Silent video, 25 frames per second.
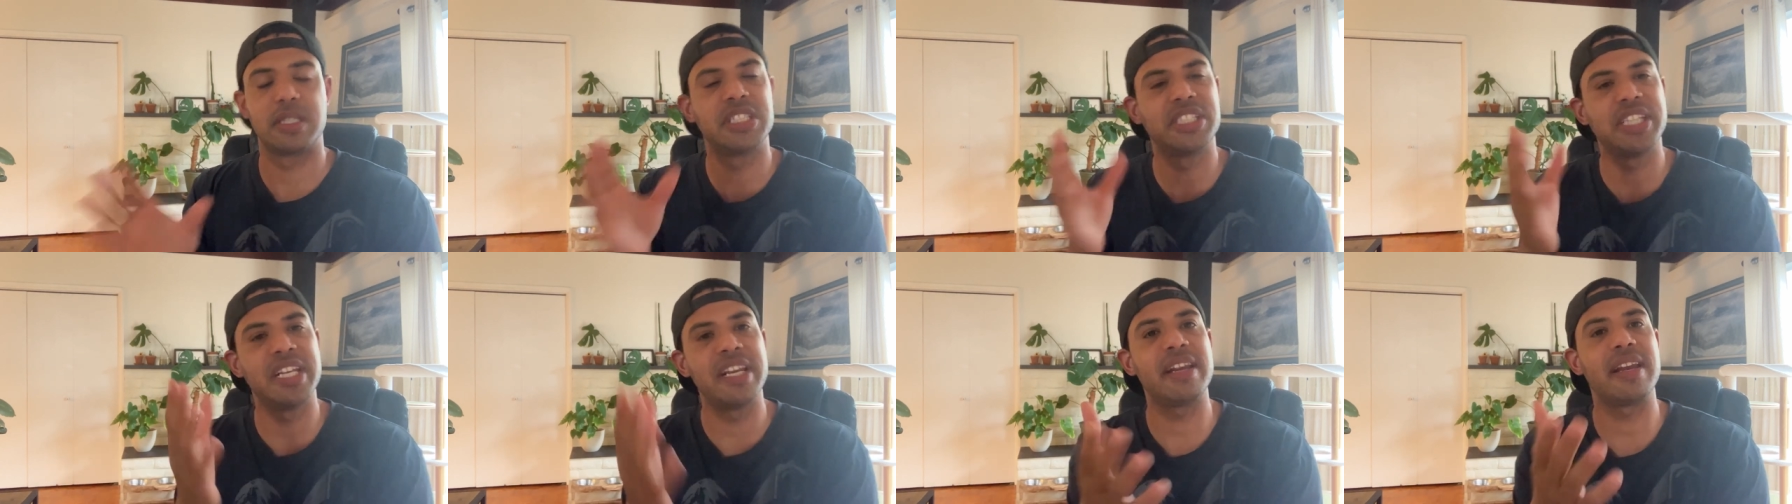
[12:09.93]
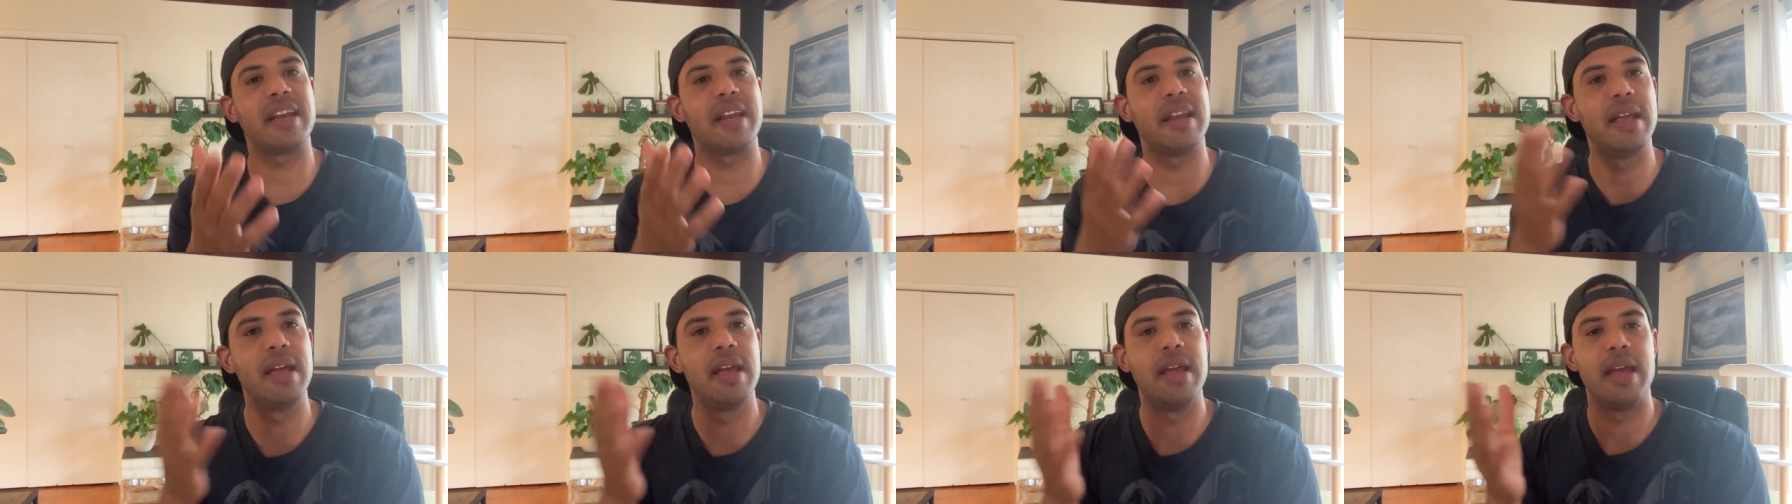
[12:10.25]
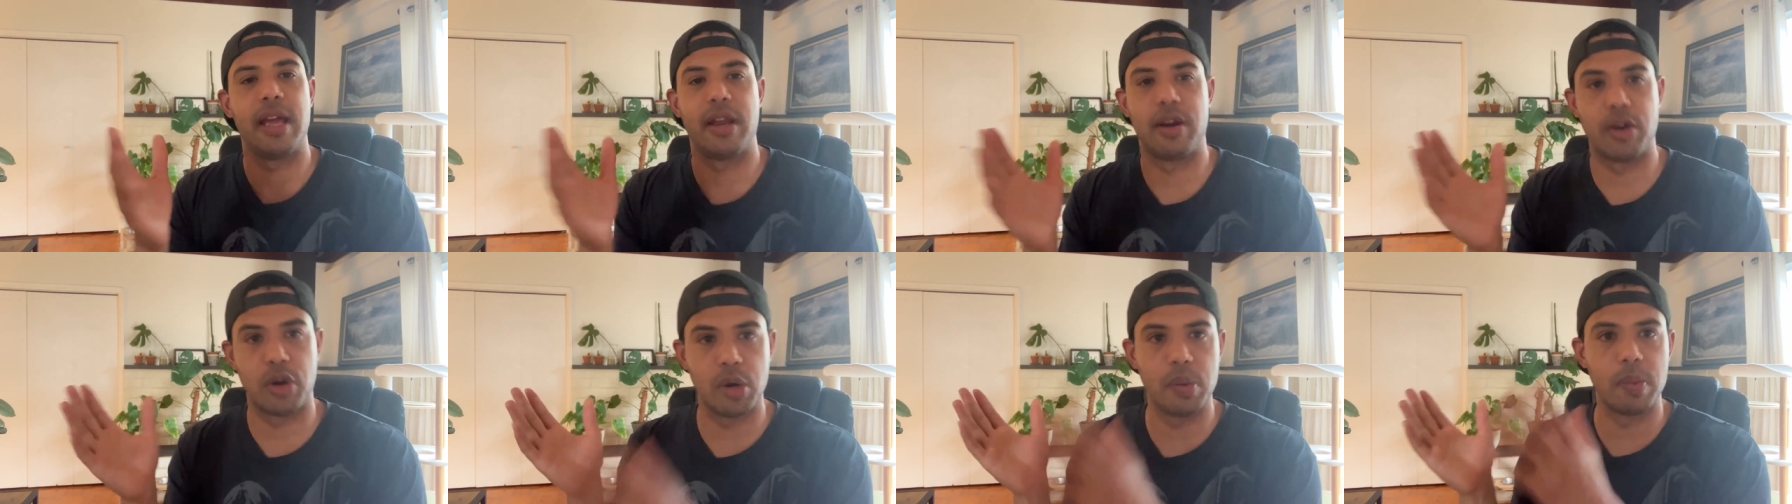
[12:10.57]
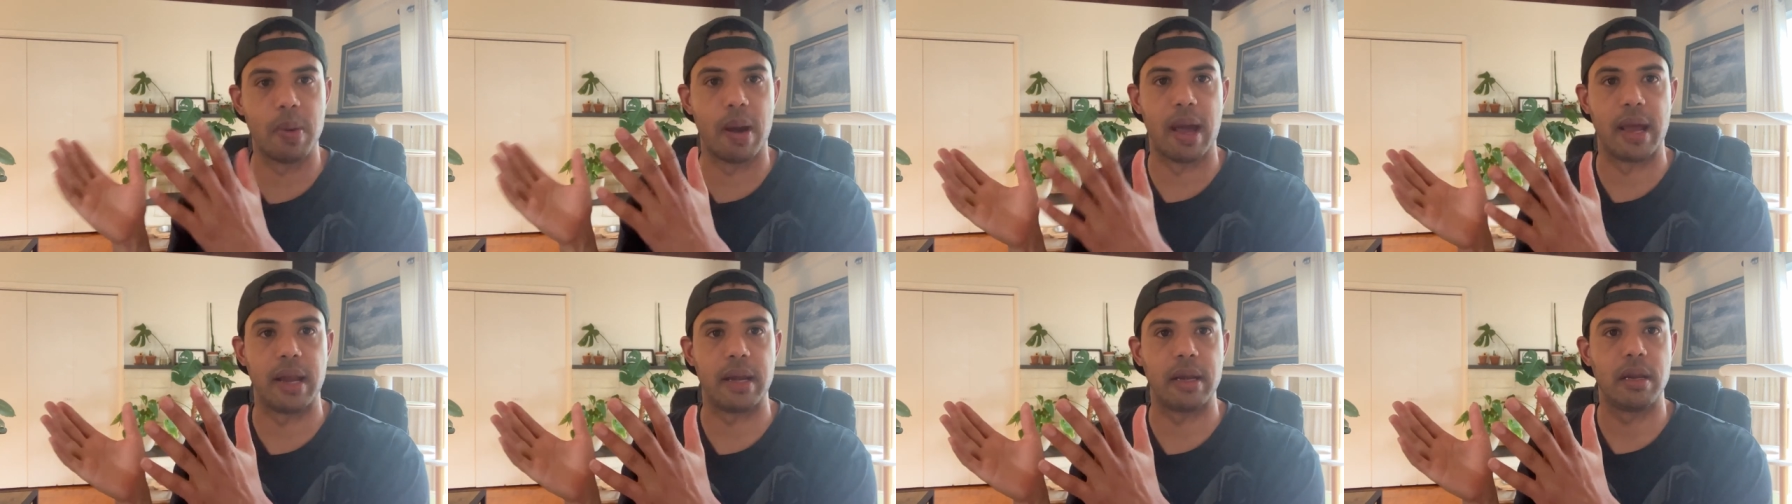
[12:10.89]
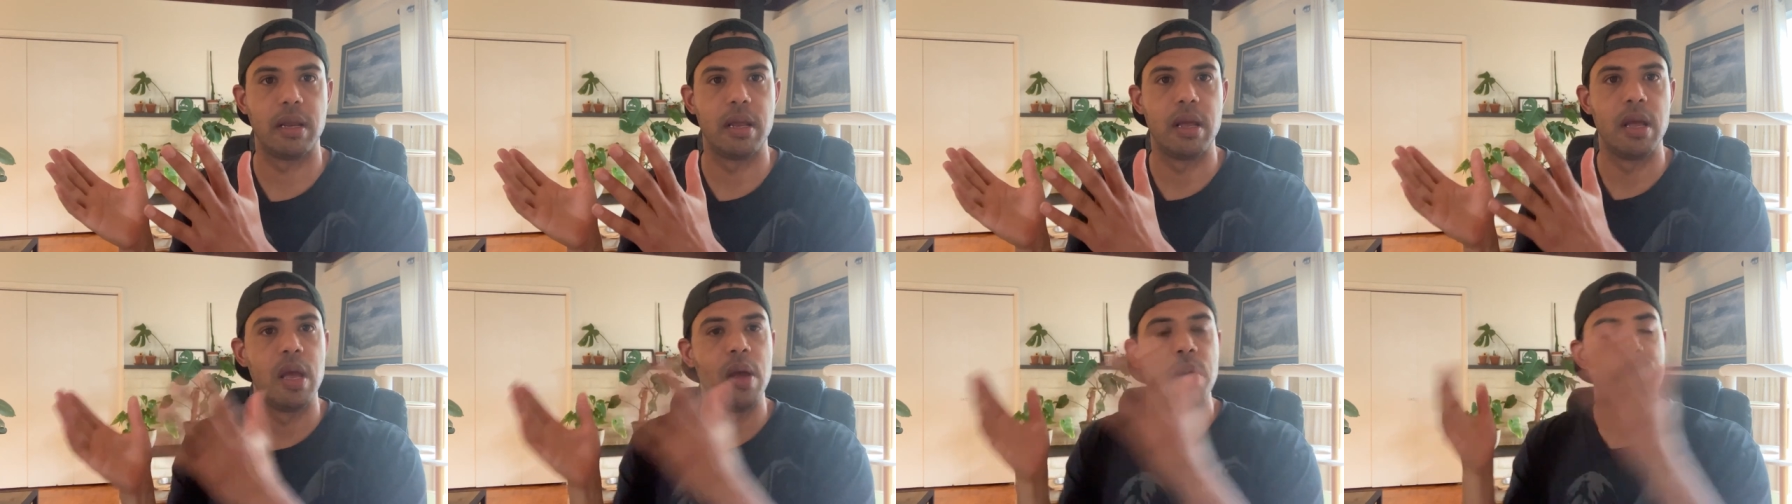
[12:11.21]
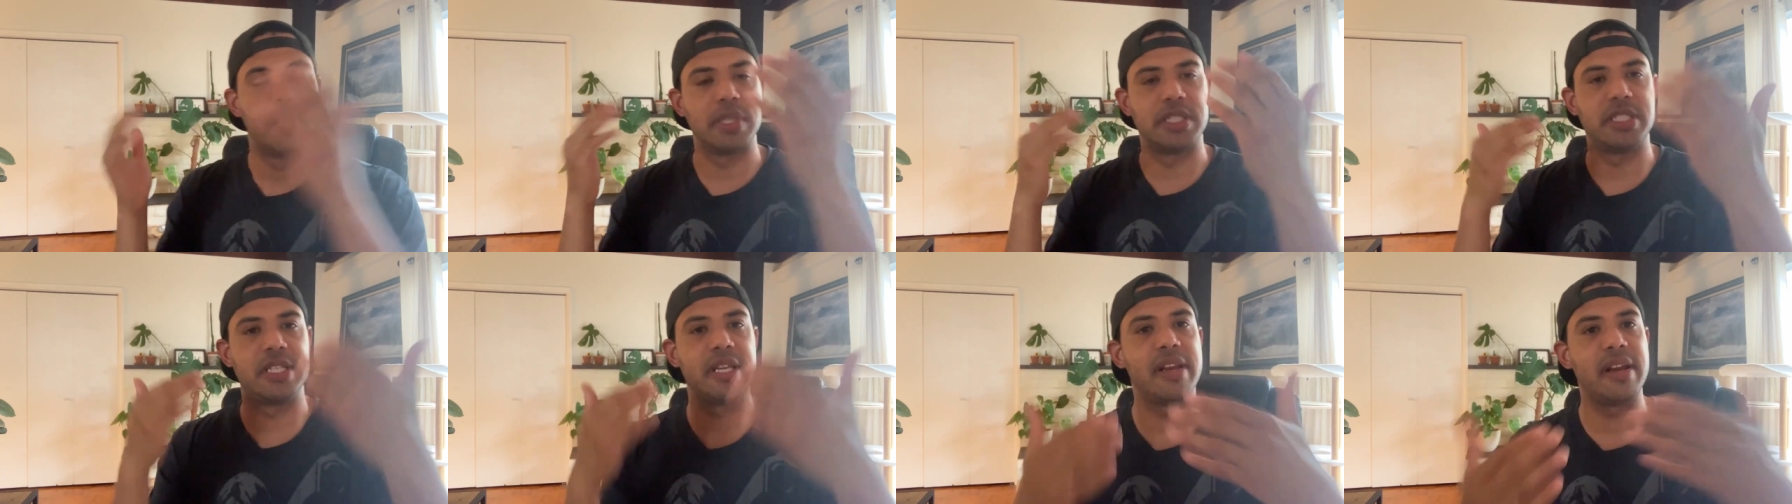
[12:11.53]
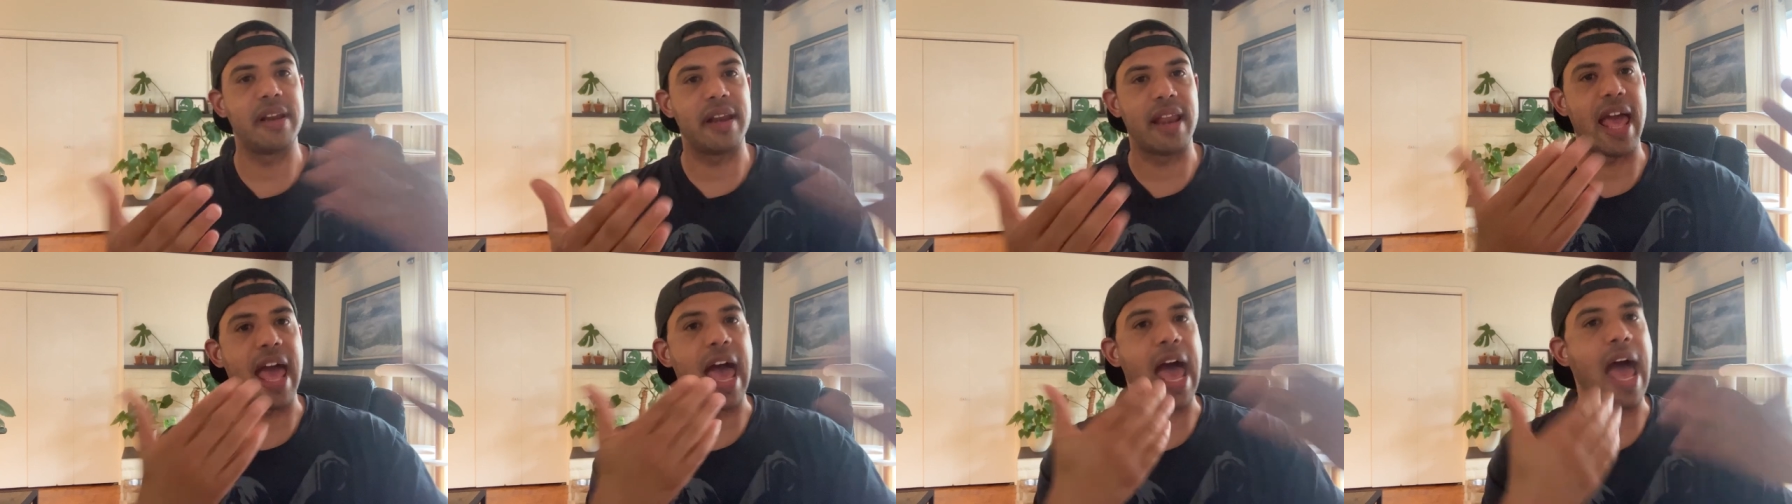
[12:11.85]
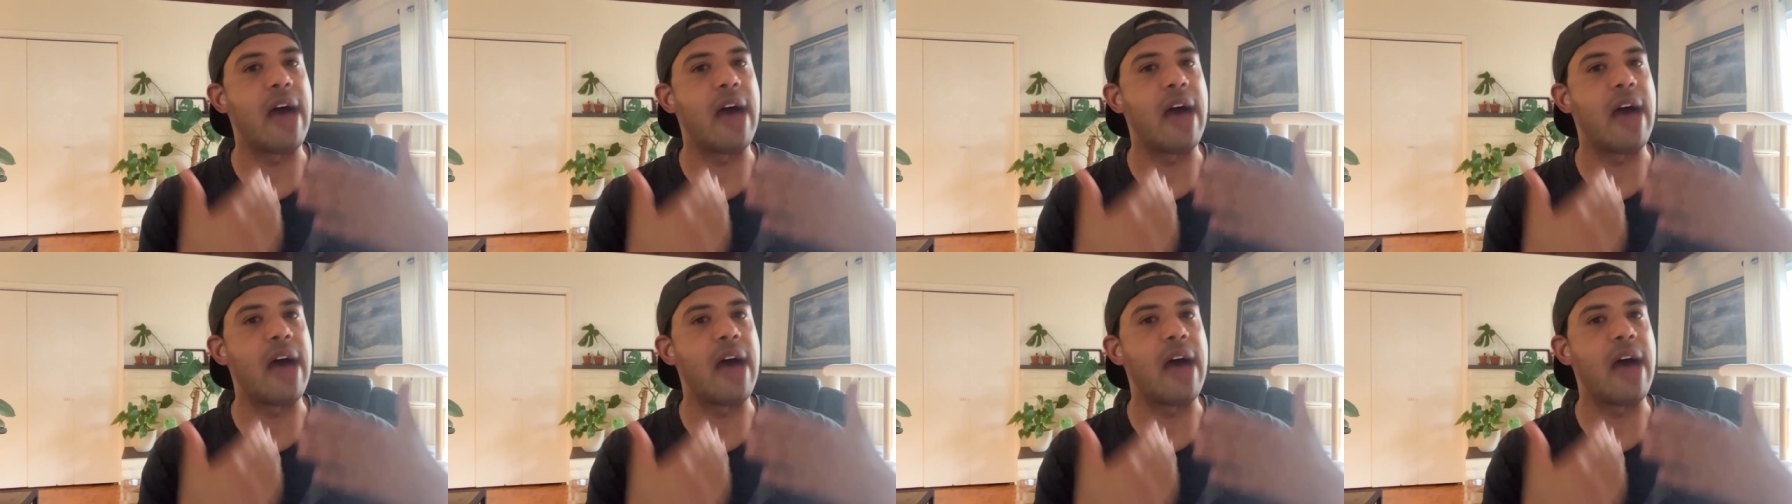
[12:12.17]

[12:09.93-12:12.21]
She didn't, in her mind, but she didn't